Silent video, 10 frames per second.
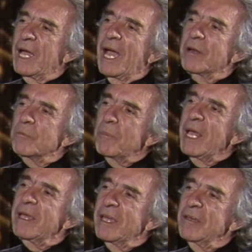at
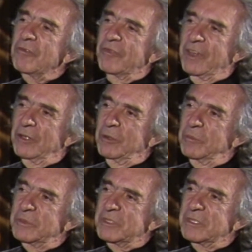making
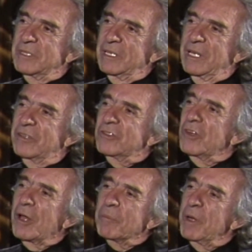films. It's
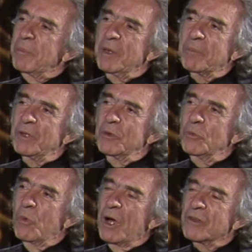not by people who
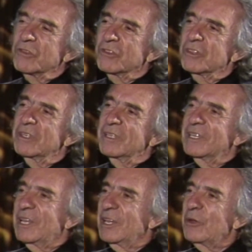watch,
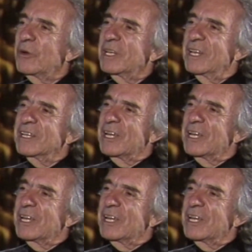it